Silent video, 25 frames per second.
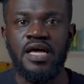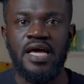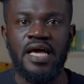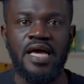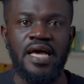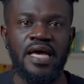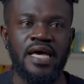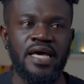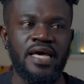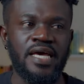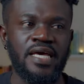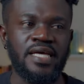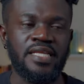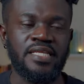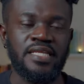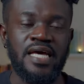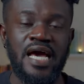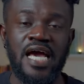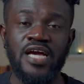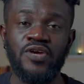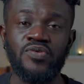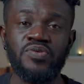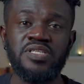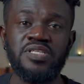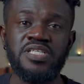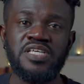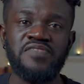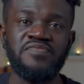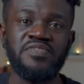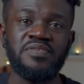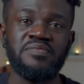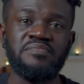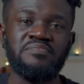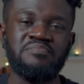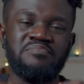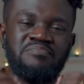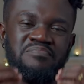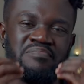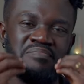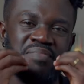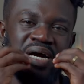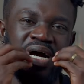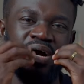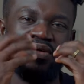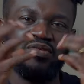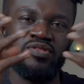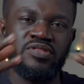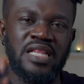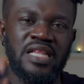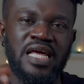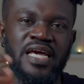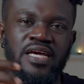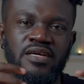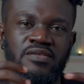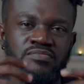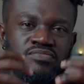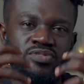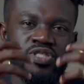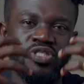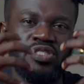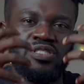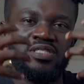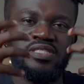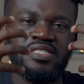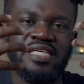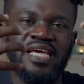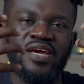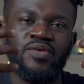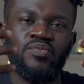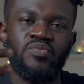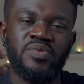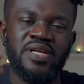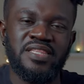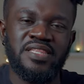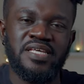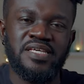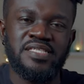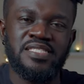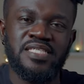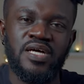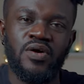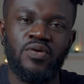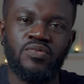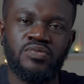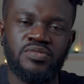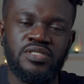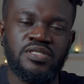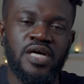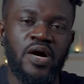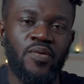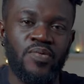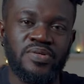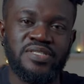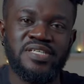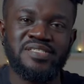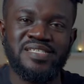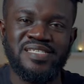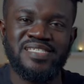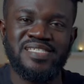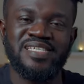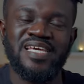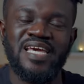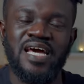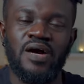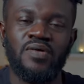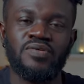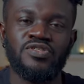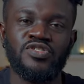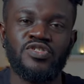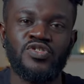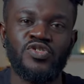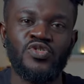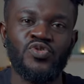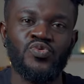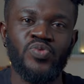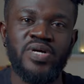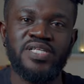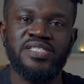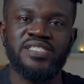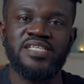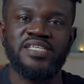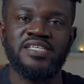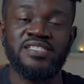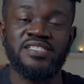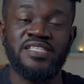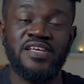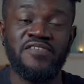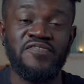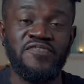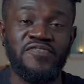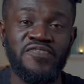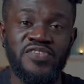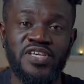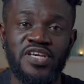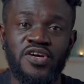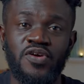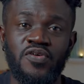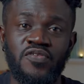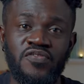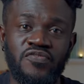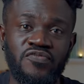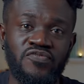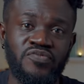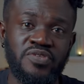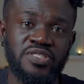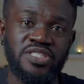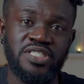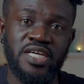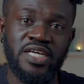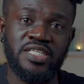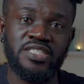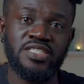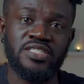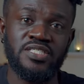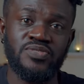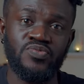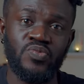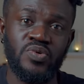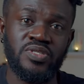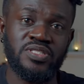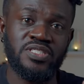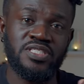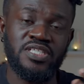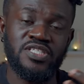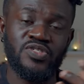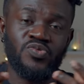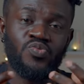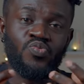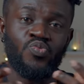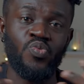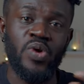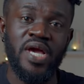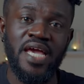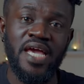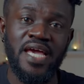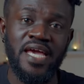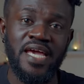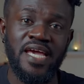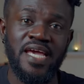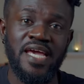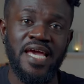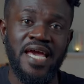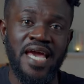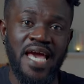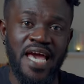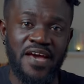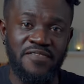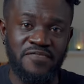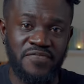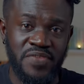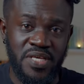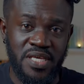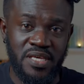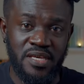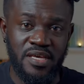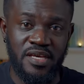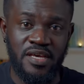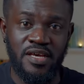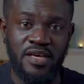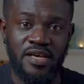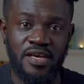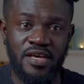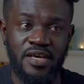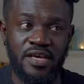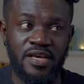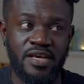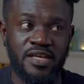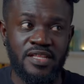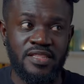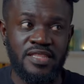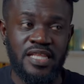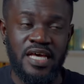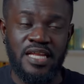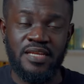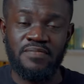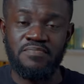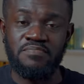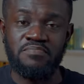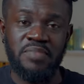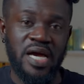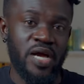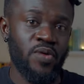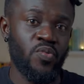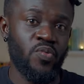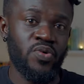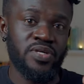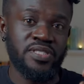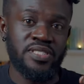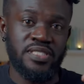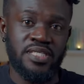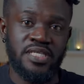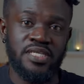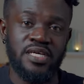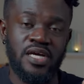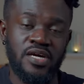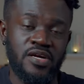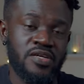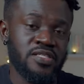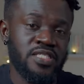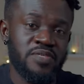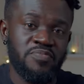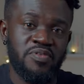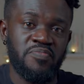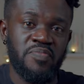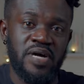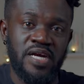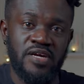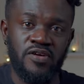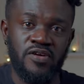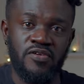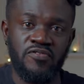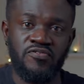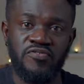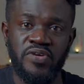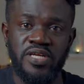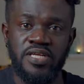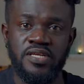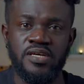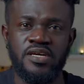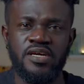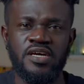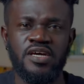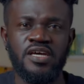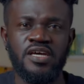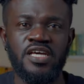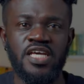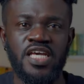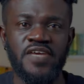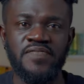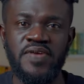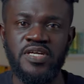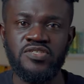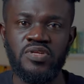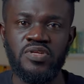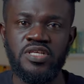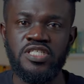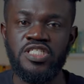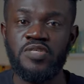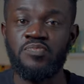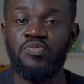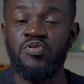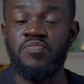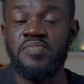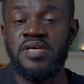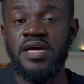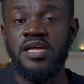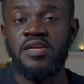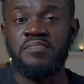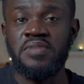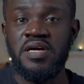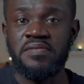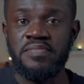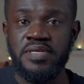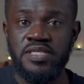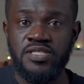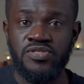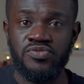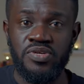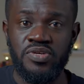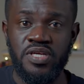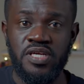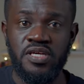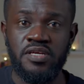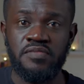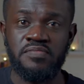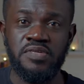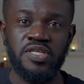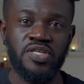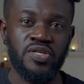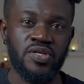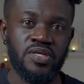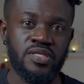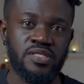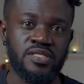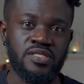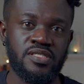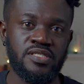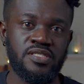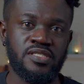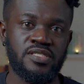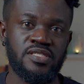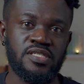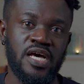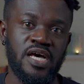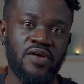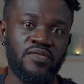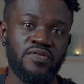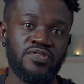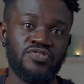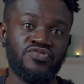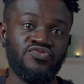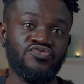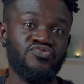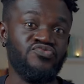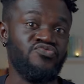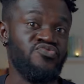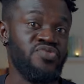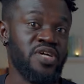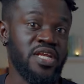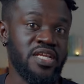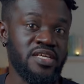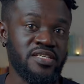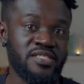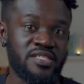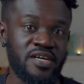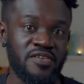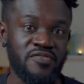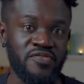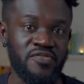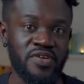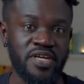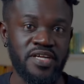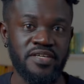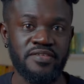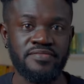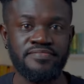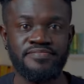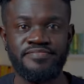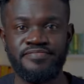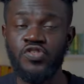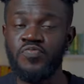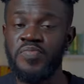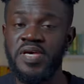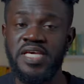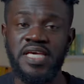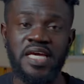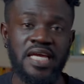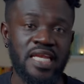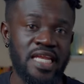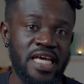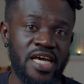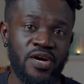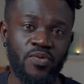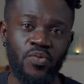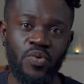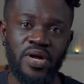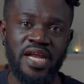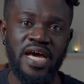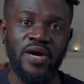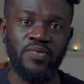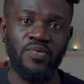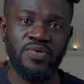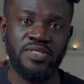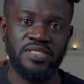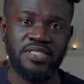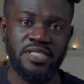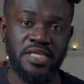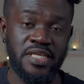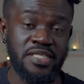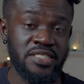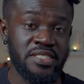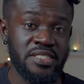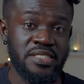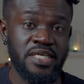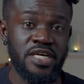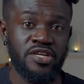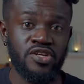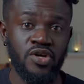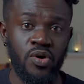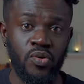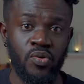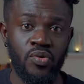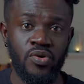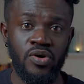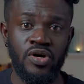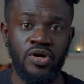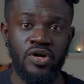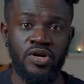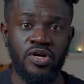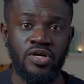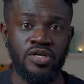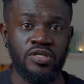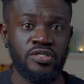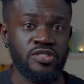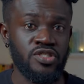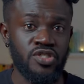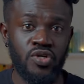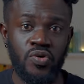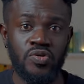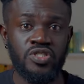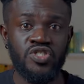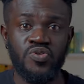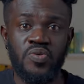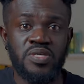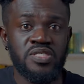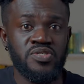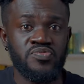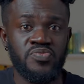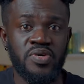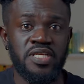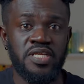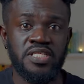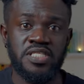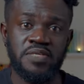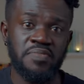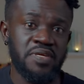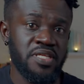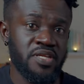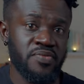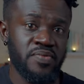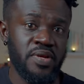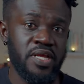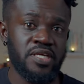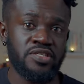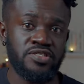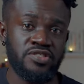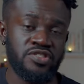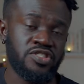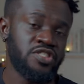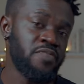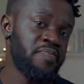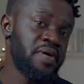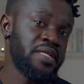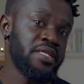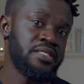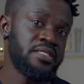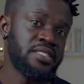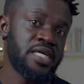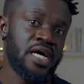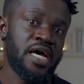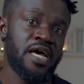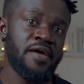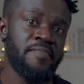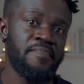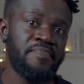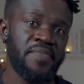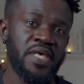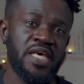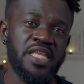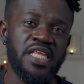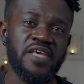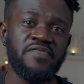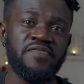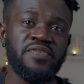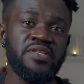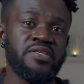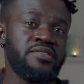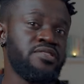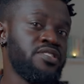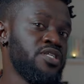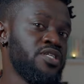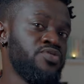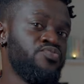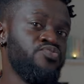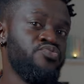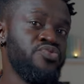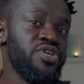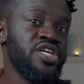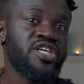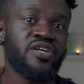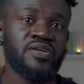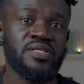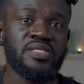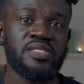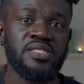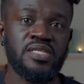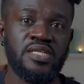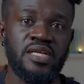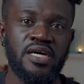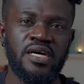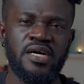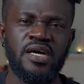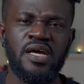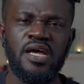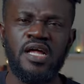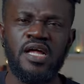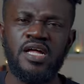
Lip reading: and I couldn't even mouth, like, say the things I wanted to say. I was sweating. The fear of rejection was just way heavy than my wanting her to be my girlfriend. Eventually, she pulled me out of my misery because I was really suffering to make it clear what I wanted, and she said no. No, she wasn't ready to be in a relationship at the time. And even if she'd reconsider,